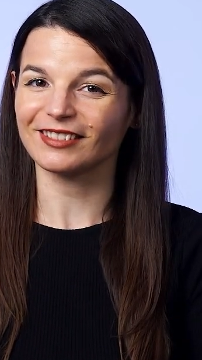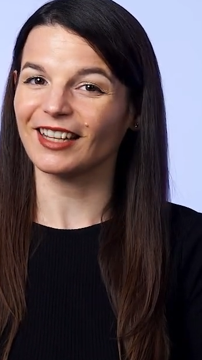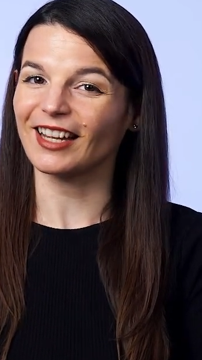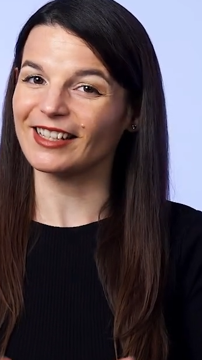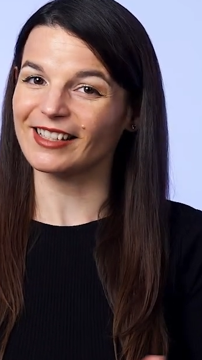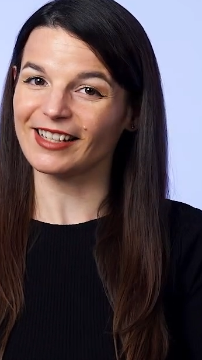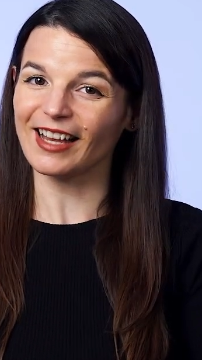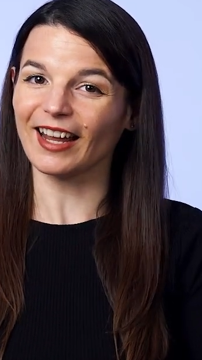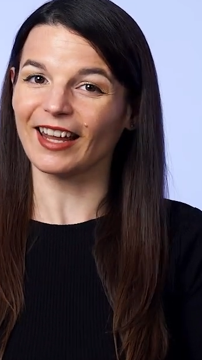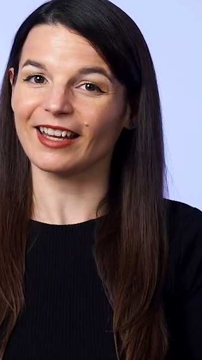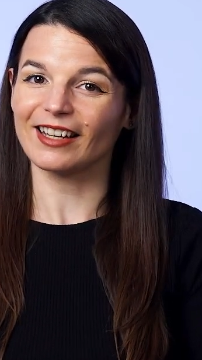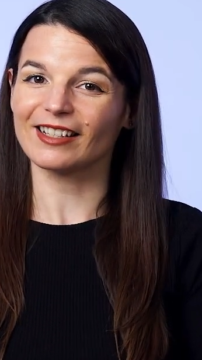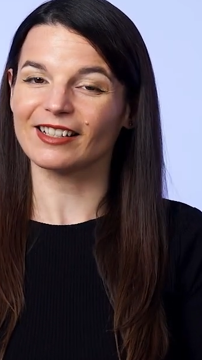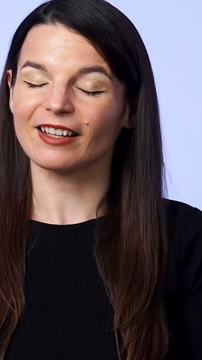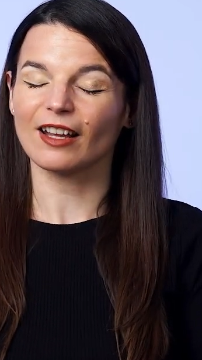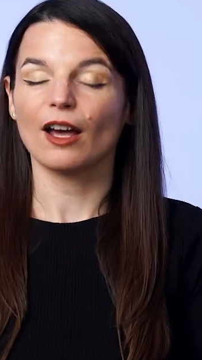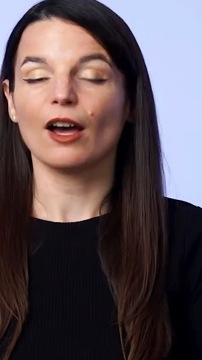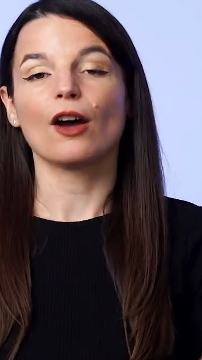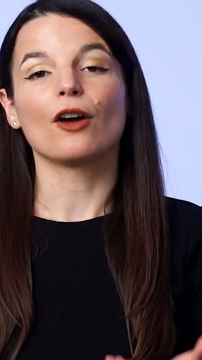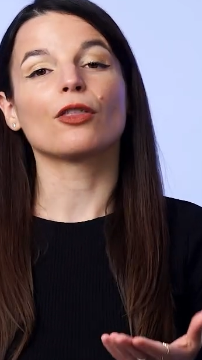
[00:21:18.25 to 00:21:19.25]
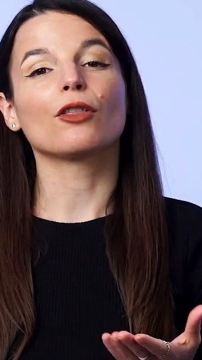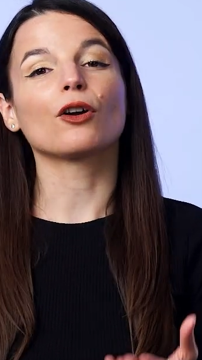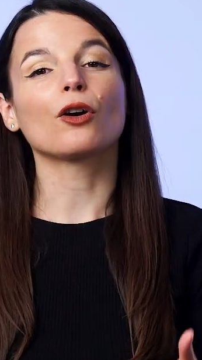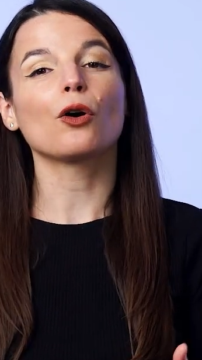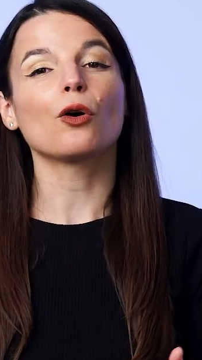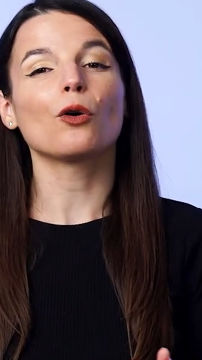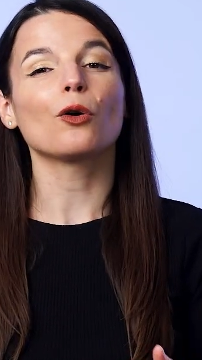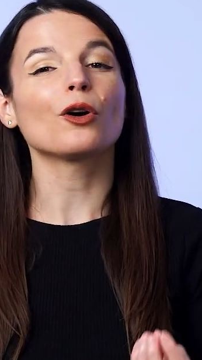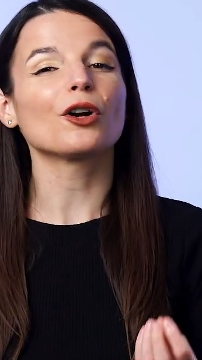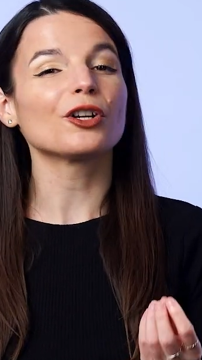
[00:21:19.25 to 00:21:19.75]
And second, the
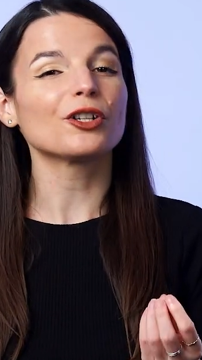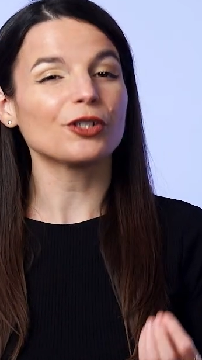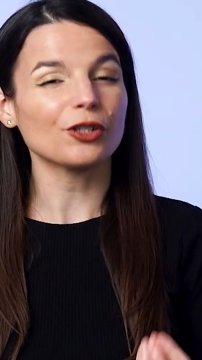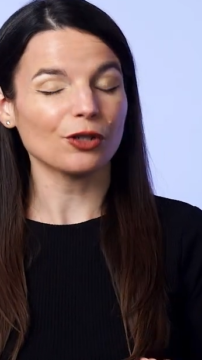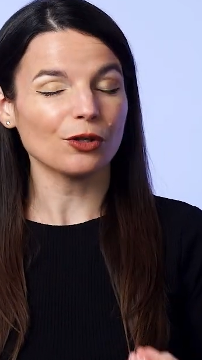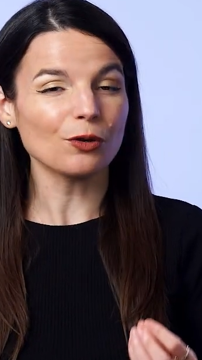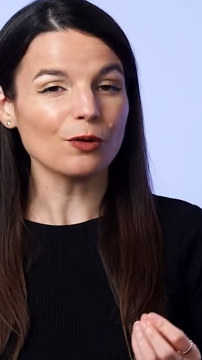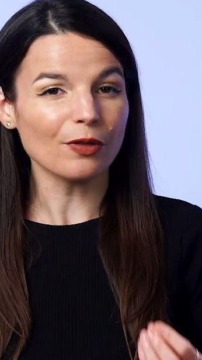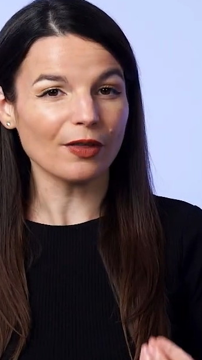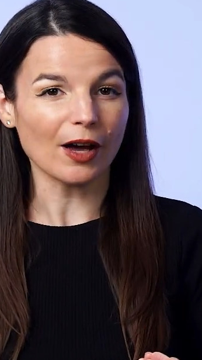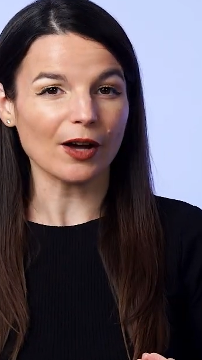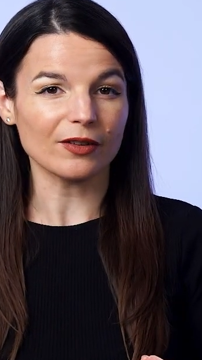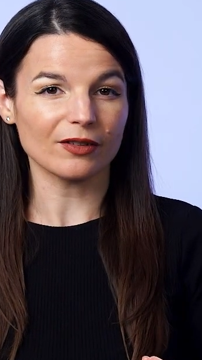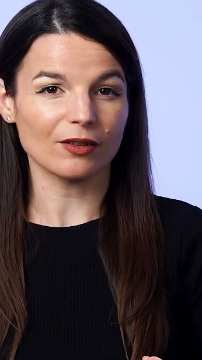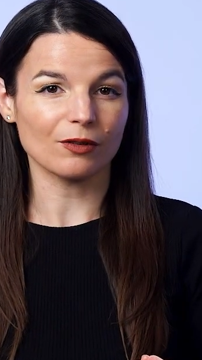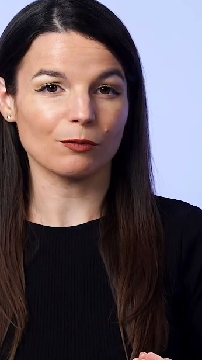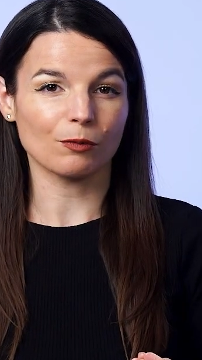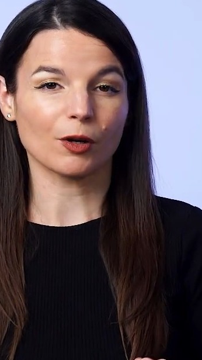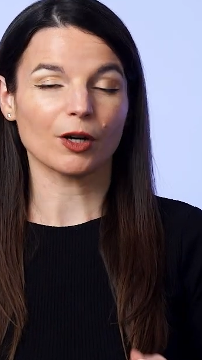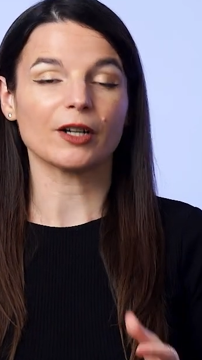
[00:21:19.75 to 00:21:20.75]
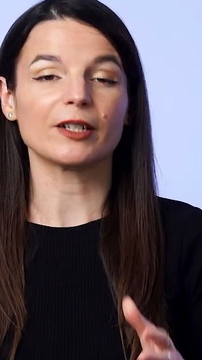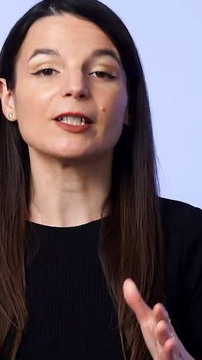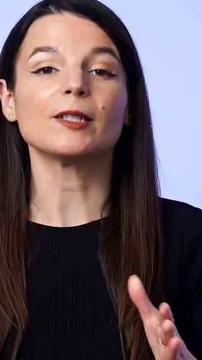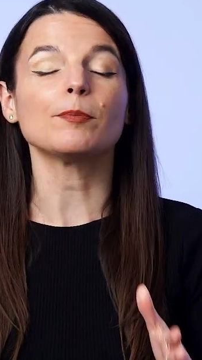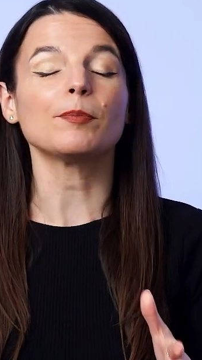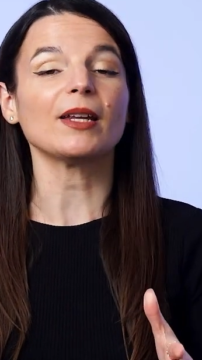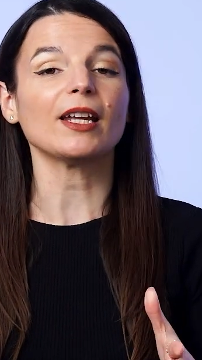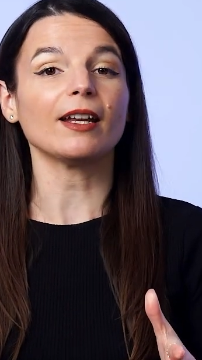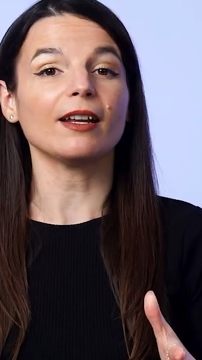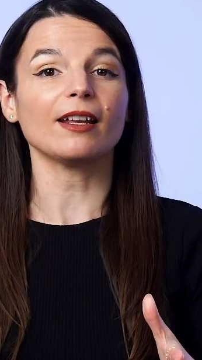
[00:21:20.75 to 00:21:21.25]
Core 2,000 Words
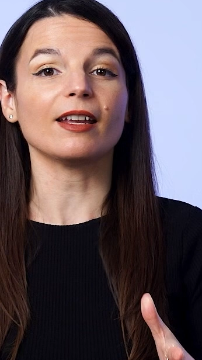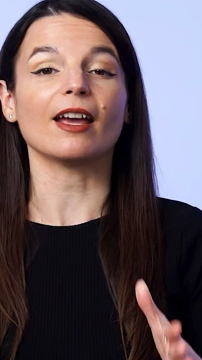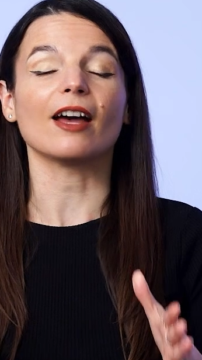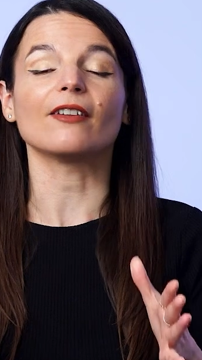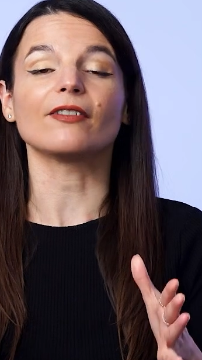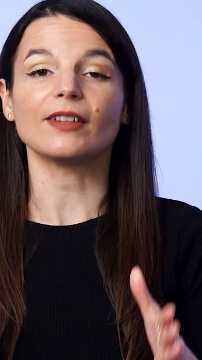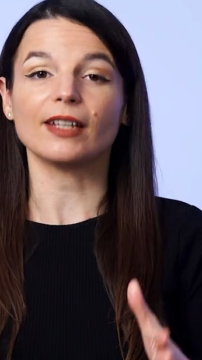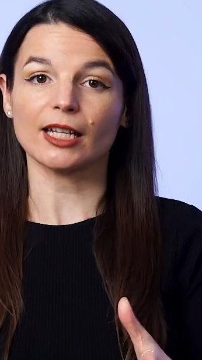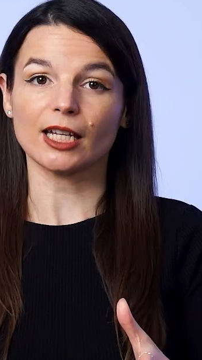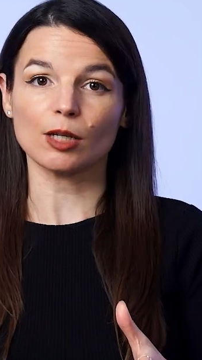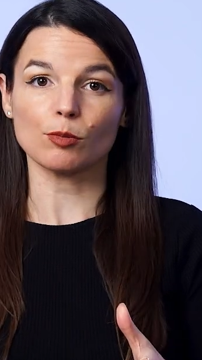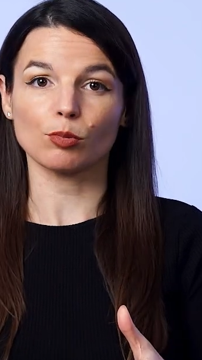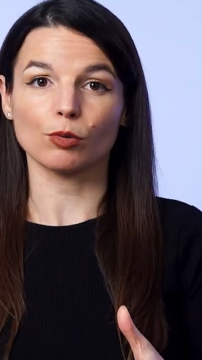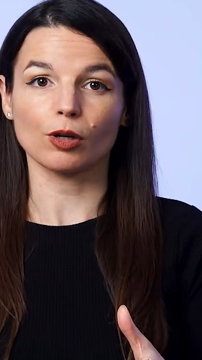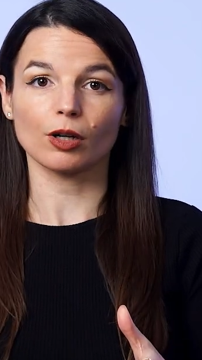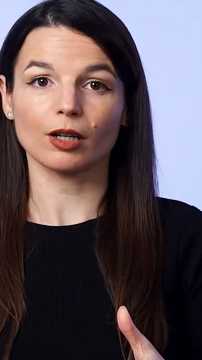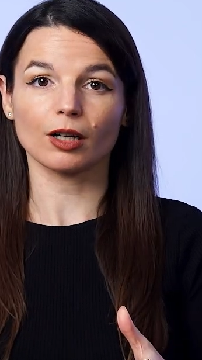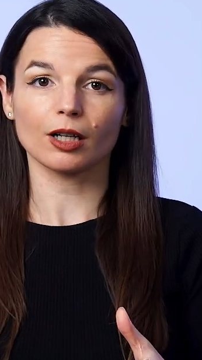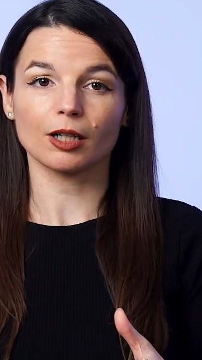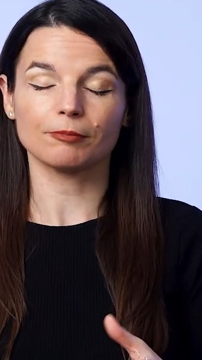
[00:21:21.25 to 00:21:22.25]
PDF ebook.